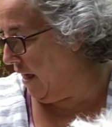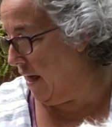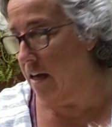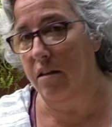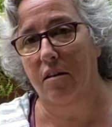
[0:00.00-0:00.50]

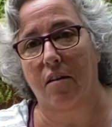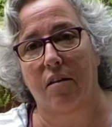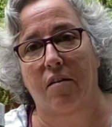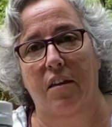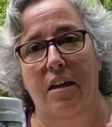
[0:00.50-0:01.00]
And
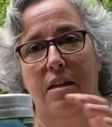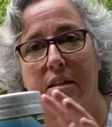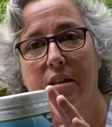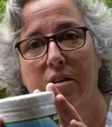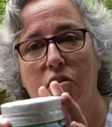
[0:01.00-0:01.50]

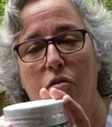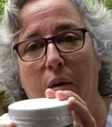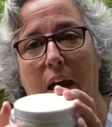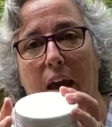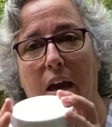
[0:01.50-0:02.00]
this
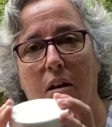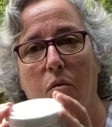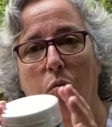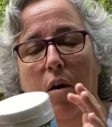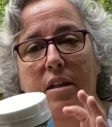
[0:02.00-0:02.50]
you add
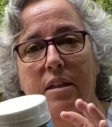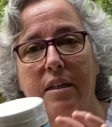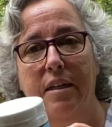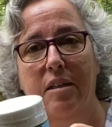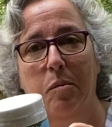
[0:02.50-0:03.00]
1
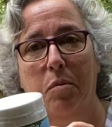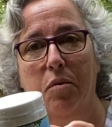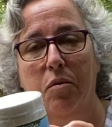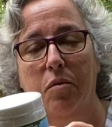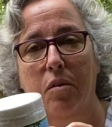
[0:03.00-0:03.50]

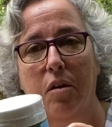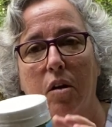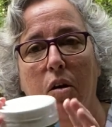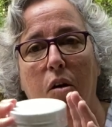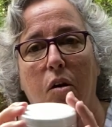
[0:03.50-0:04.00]
teaspoon
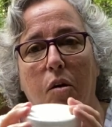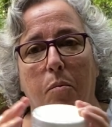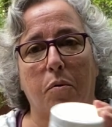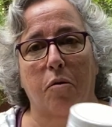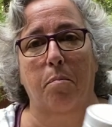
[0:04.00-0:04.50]

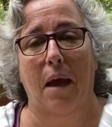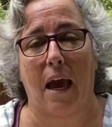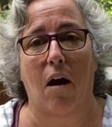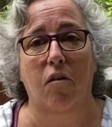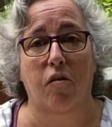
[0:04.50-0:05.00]
per
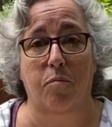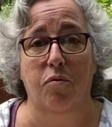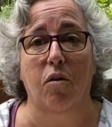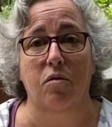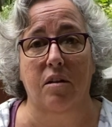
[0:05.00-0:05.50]
pound of
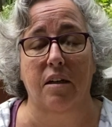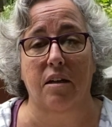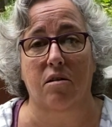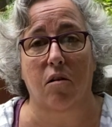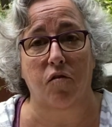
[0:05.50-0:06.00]

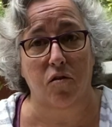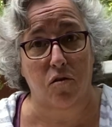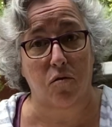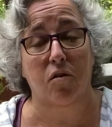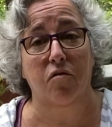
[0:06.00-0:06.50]
protein. So if you're
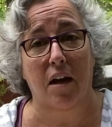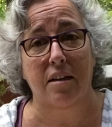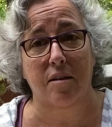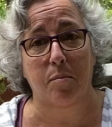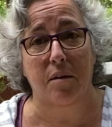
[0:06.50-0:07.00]
doing a
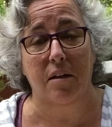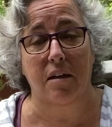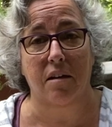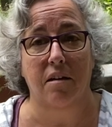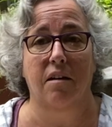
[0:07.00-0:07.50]

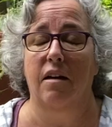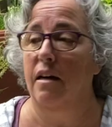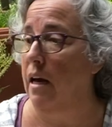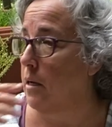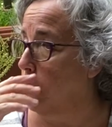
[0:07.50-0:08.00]
recipe
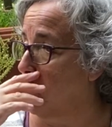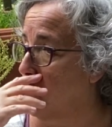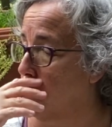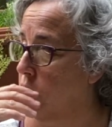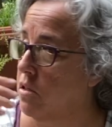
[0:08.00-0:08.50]
and you're
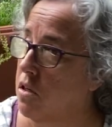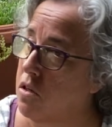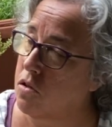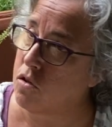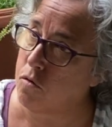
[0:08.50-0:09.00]
doing
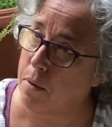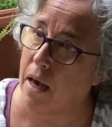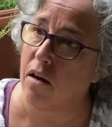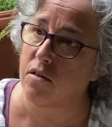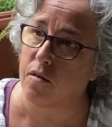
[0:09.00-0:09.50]
2
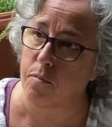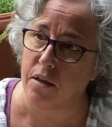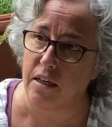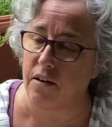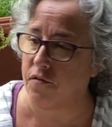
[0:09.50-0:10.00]
pounds of
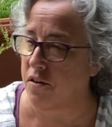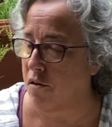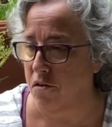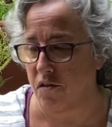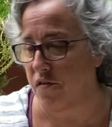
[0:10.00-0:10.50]
beef and
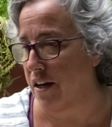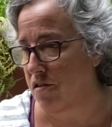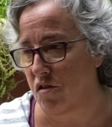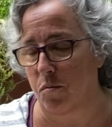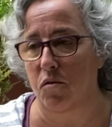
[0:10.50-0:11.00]
all your
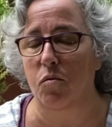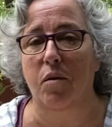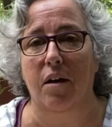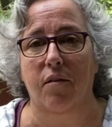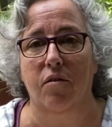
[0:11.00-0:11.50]
vegetables,
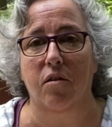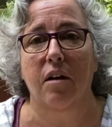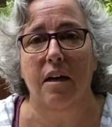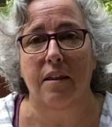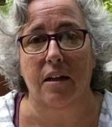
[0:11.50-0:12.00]
whatever,
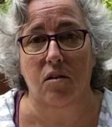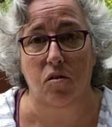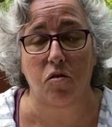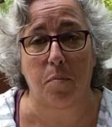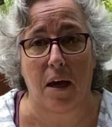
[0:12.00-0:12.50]
that's
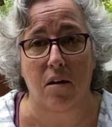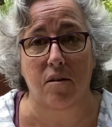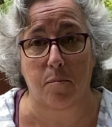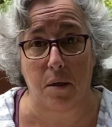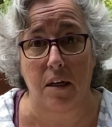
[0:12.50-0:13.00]
2
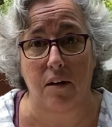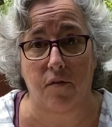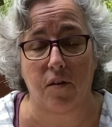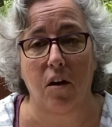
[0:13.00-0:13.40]
pounds of beef,